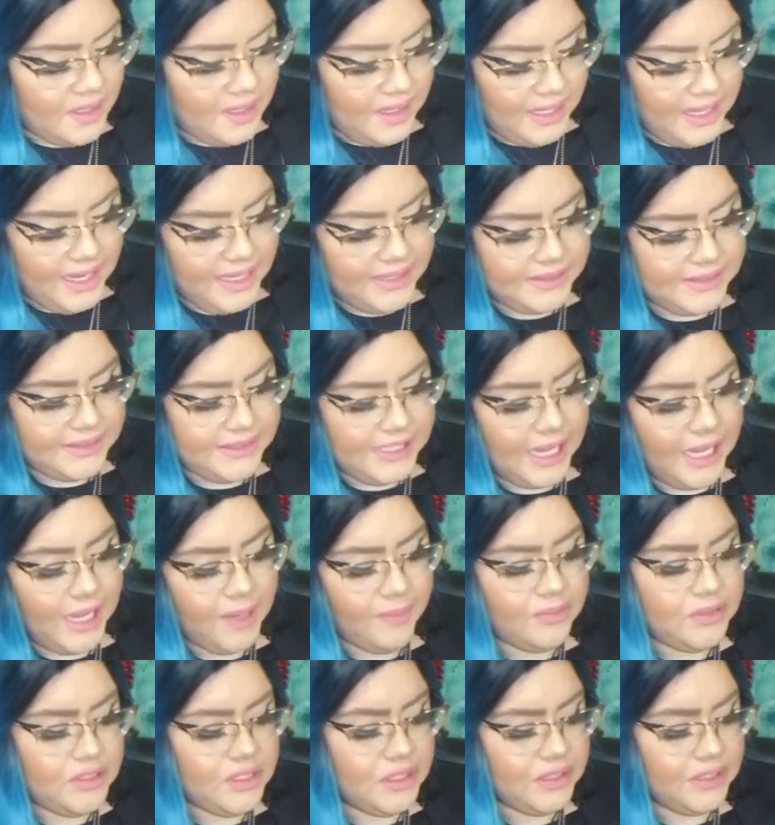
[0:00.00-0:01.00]
It's
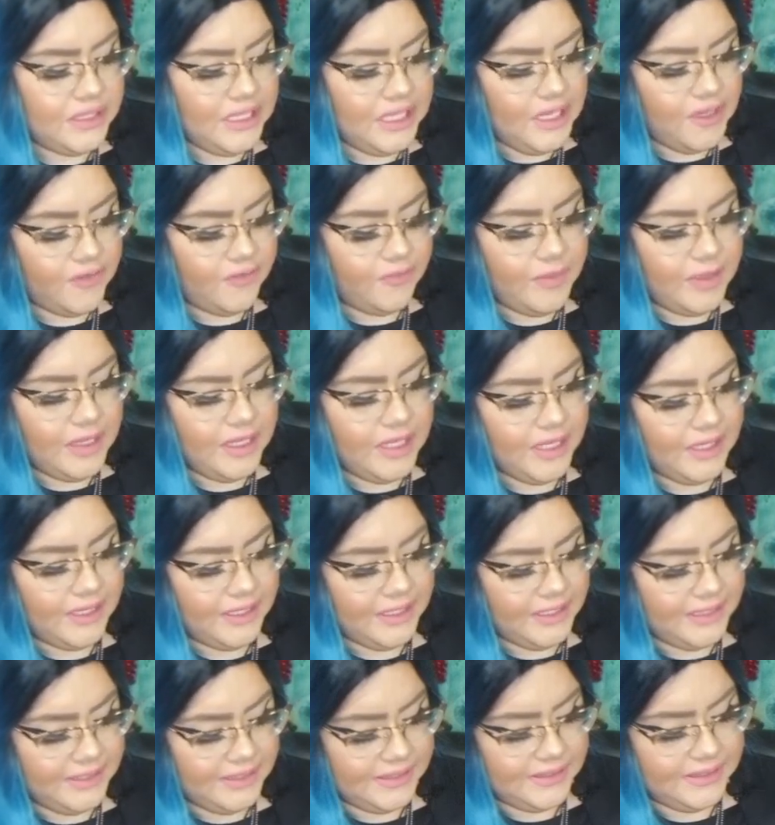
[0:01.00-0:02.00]
time to leave,
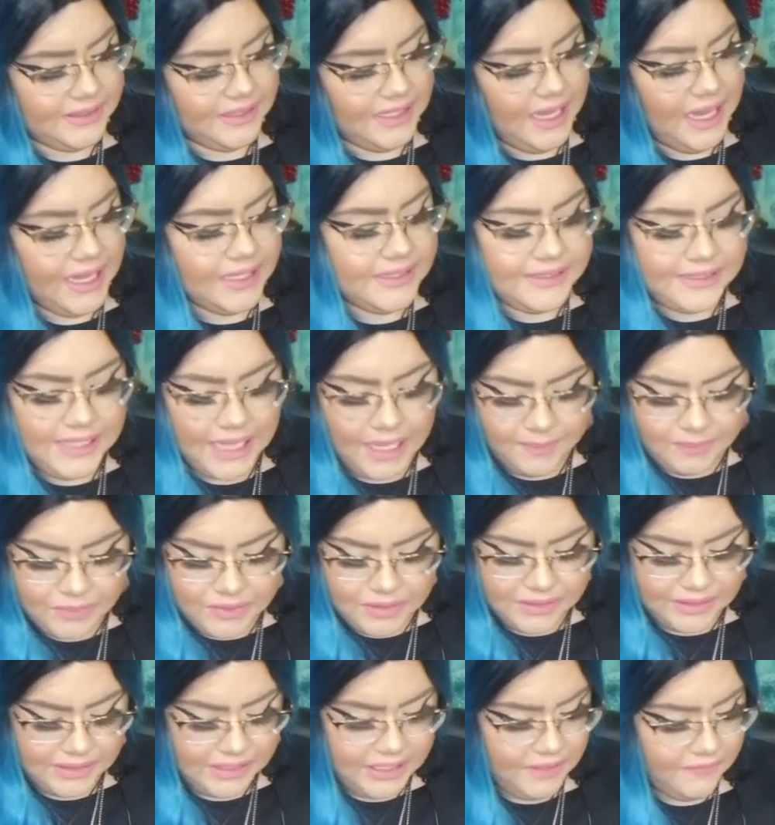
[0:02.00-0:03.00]
because it's time
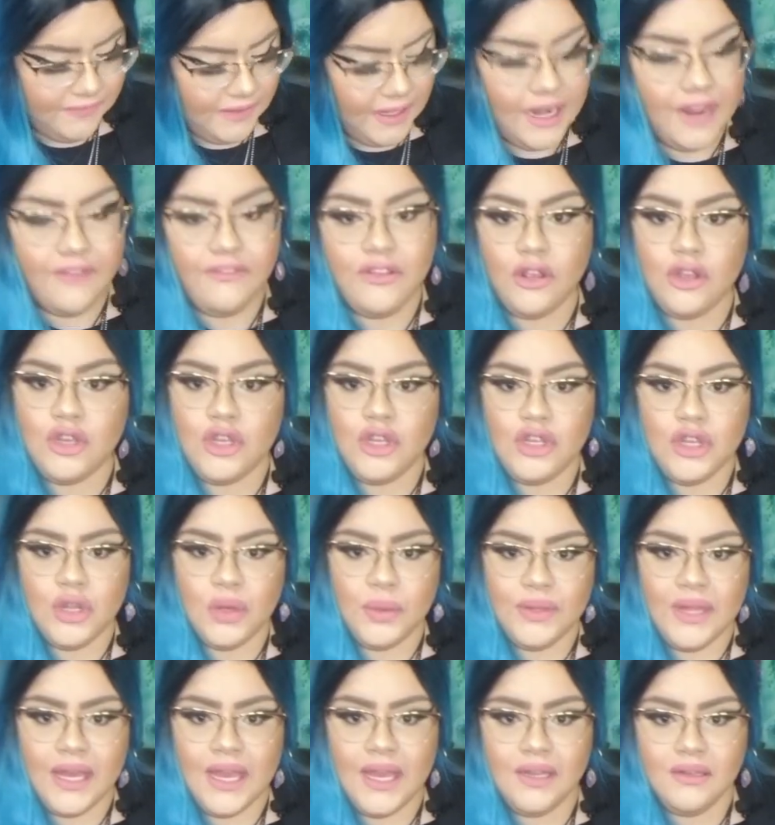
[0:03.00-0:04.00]
to leave, and I feel you
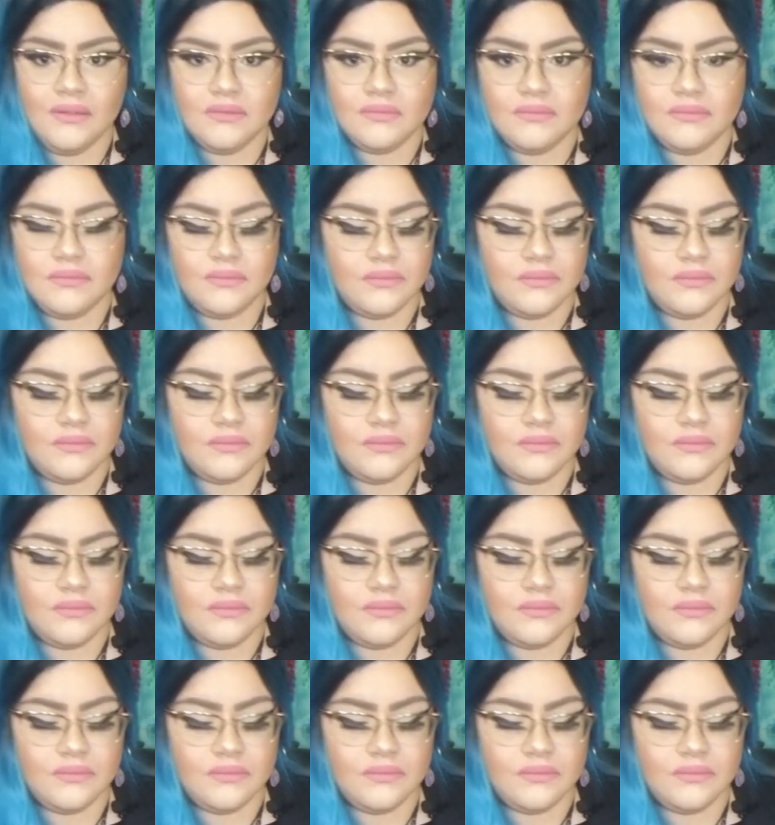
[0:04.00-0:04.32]
know that.